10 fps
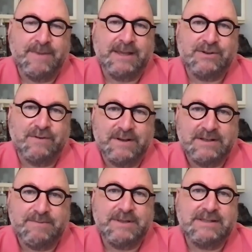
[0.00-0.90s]
That's your
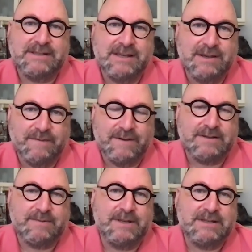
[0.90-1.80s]
vitamin C, your
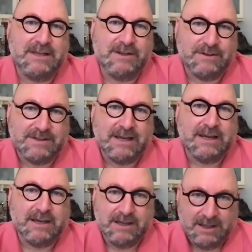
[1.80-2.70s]
vitamin D, your
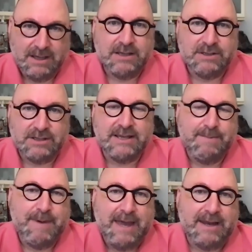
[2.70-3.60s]
zinc. Just
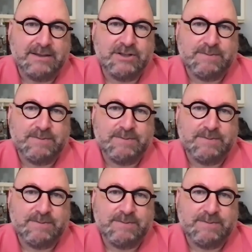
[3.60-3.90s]
keep at it. Just